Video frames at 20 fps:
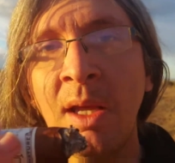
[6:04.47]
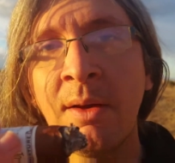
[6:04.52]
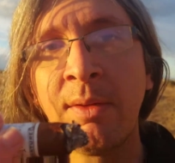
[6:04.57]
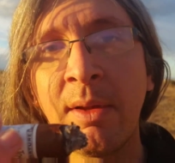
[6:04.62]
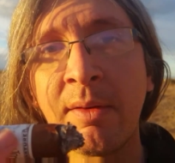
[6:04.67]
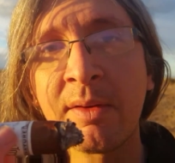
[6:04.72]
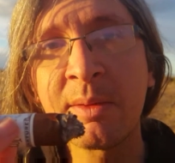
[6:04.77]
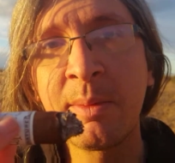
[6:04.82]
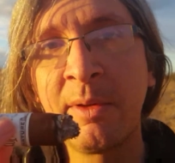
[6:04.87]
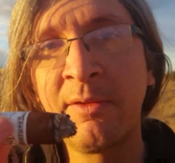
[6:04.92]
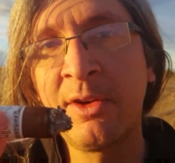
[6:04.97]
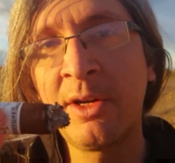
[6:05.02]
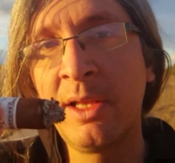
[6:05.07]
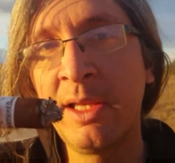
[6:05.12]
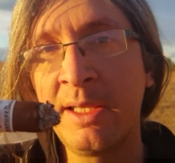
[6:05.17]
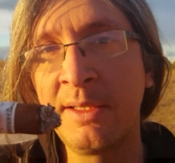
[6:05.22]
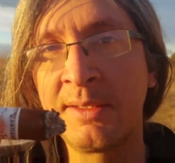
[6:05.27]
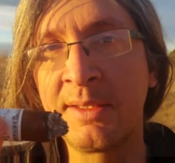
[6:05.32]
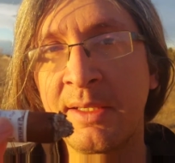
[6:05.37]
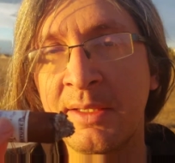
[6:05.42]
flavors have been fairly
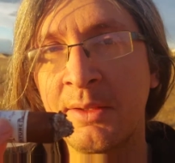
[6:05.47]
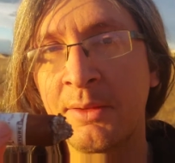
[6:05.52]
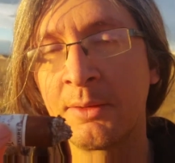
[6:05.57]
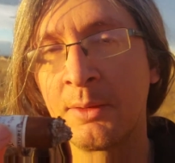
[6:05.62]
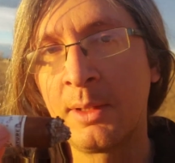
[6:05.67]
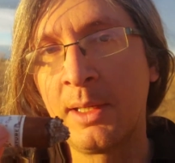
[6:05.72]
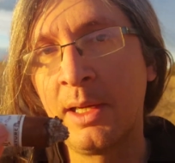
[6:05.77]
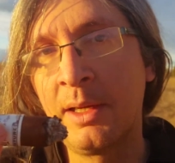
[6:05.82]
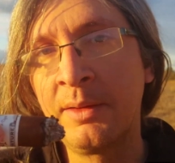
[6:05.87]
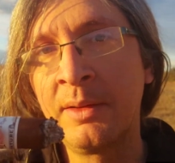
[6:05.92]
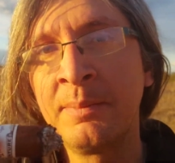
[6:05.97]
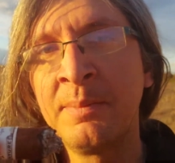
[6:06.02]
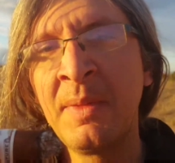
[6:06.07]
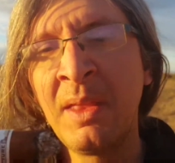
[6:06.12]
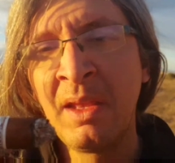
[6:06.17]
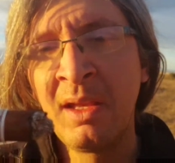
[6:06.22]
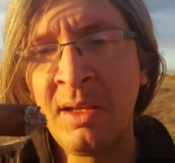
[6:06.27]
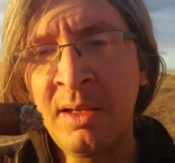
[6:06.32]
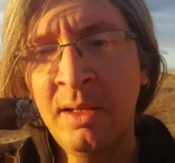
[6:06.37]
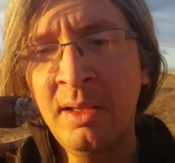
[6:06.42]
consistent throughout.
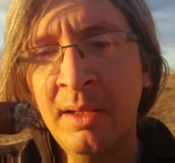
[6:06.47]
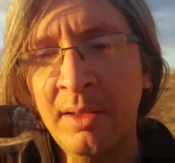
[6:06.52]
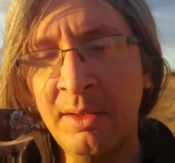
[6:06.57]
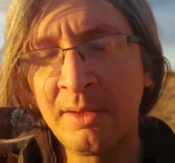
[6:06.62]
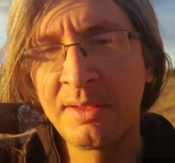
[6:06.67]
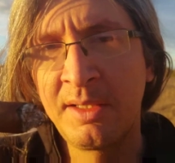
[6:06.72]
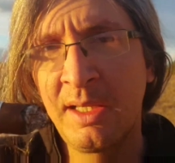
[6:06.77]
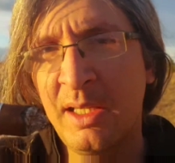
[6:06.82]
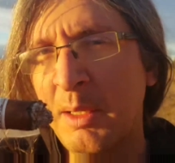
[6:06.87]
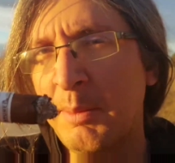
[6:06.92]
There's the